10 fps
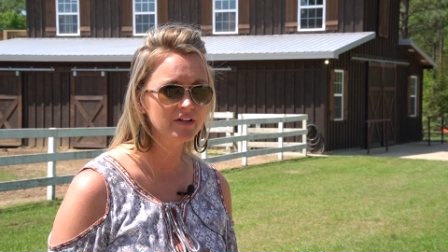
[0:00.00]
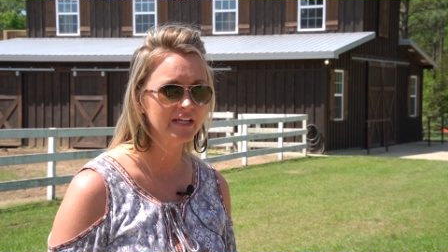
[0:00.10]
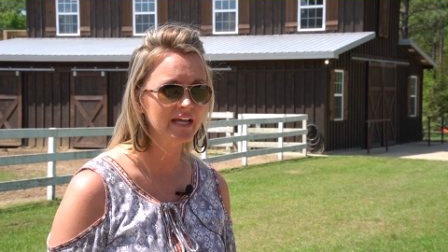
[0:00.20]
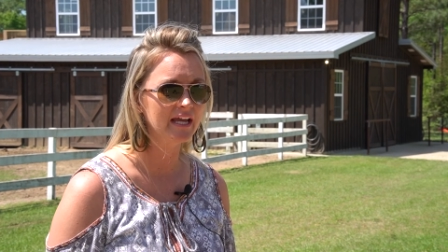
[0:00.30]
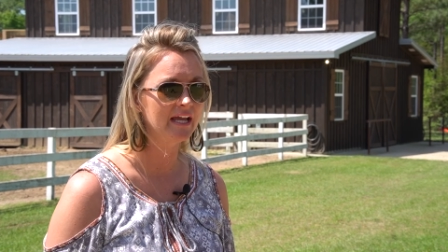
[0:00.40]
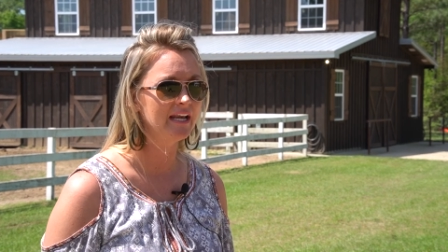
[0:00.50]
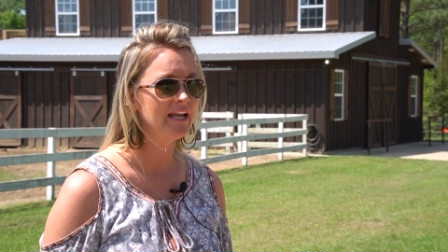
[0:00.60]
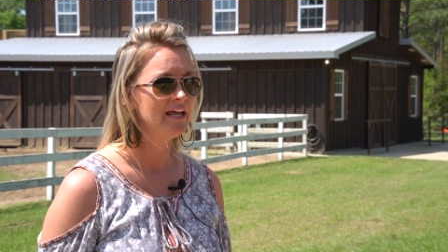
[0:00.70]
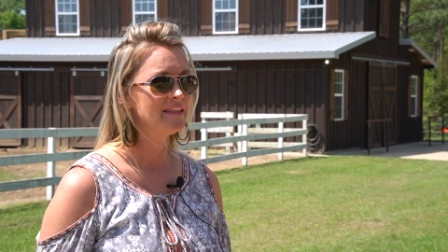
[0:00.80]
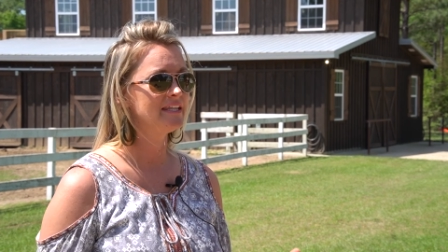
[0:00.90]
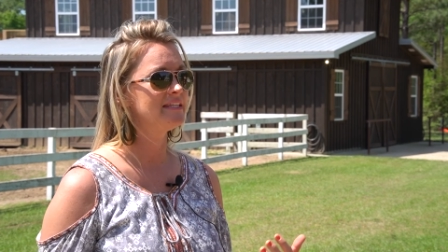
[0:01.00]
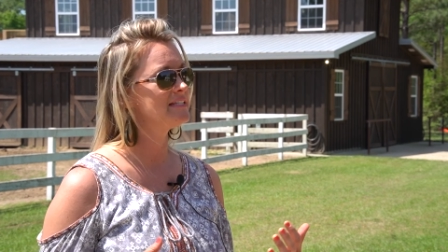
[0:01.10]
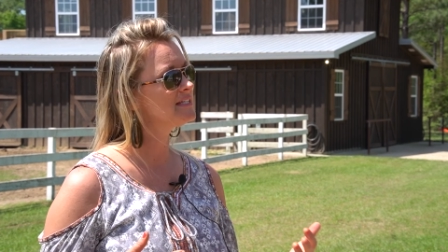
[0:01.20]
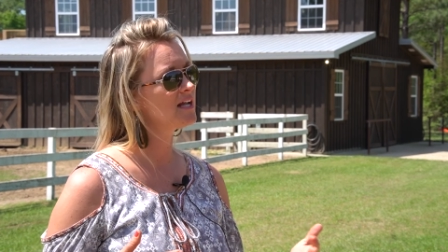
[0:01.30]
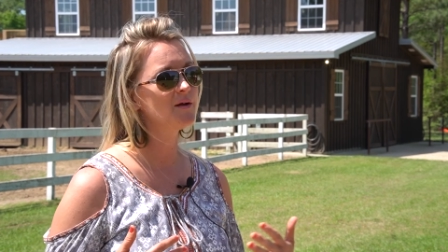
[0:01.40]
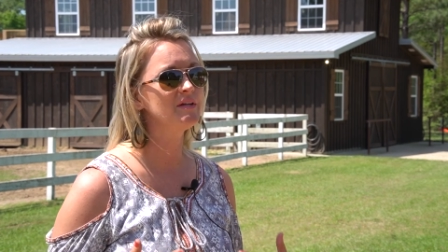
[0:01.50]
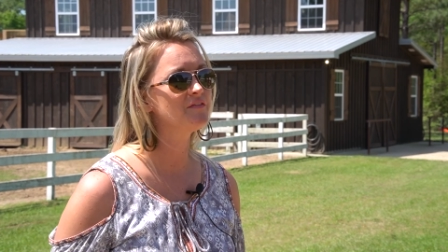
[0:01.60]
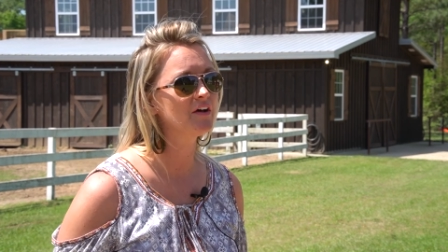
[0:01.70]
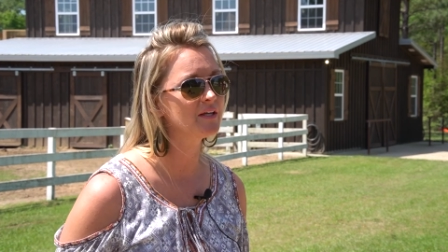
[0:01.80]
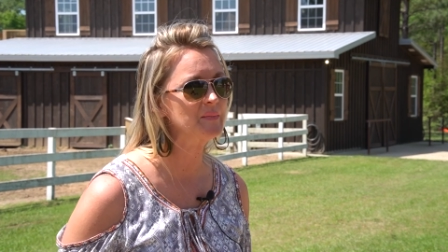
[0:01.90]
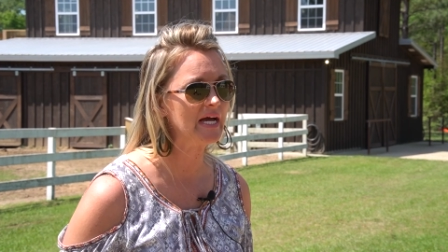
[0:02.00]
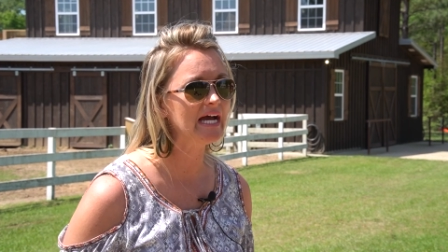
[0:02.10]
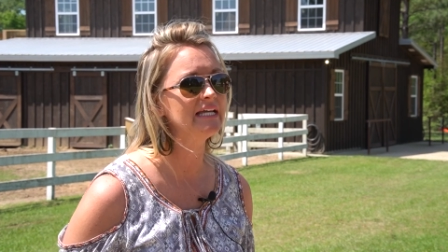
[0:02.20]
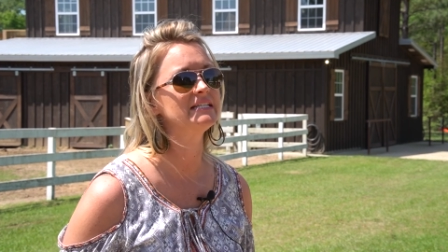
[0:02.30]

again that this is not me falling behind.